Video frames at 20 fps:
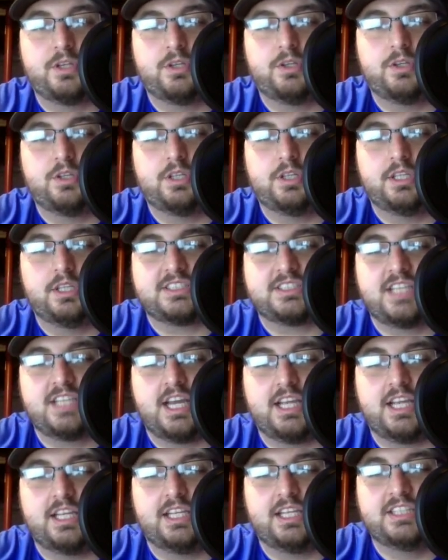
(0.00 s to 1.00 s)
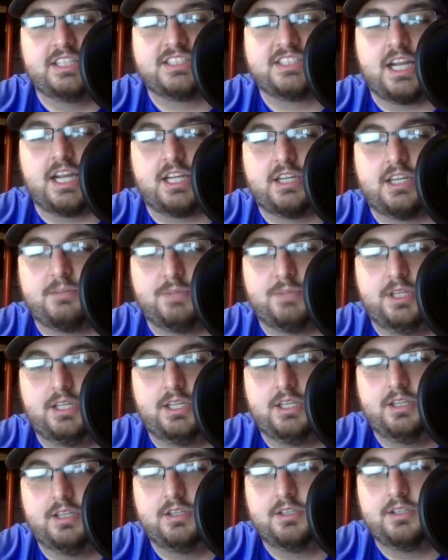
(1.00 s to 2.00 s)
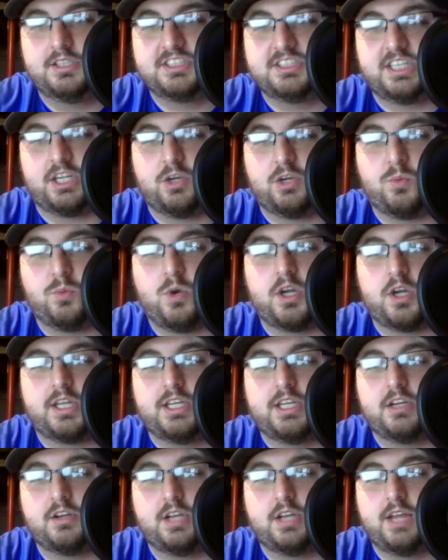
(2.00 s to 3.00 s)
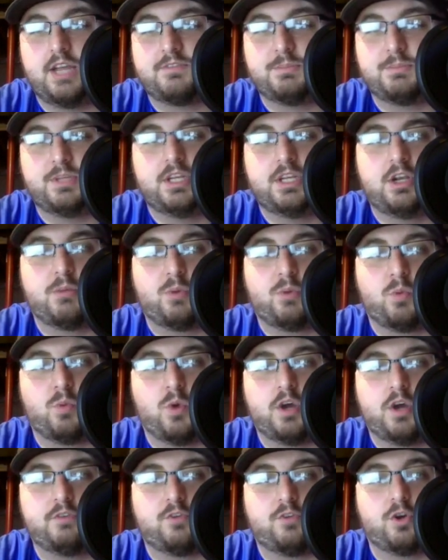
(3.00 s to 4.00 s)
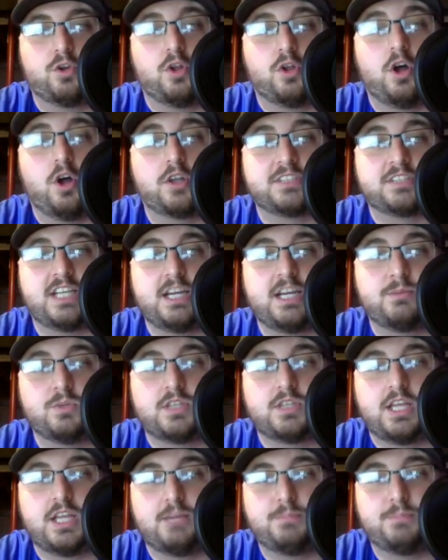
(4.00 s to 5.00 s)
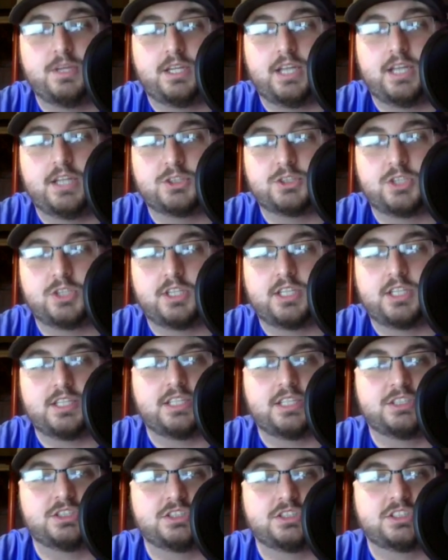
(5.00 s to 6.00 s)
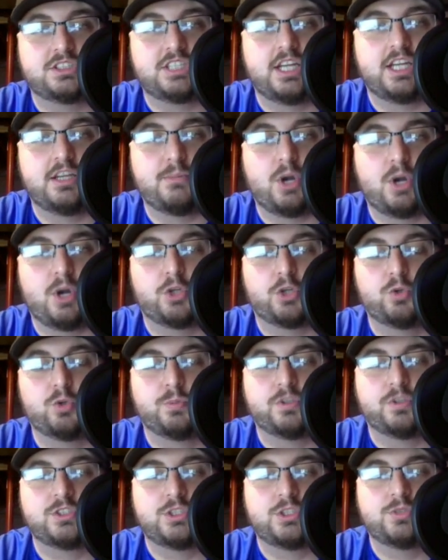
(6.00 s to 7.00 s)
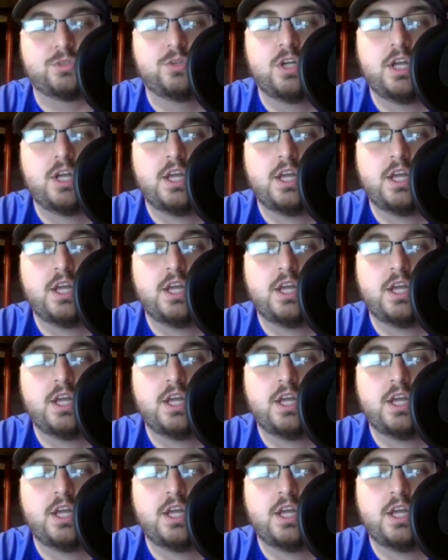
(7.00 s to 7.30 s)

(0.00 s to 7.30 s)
He's not going to walk in there and have to be the number 1 for a long time with that big contract that they just signed Amari Cooper to.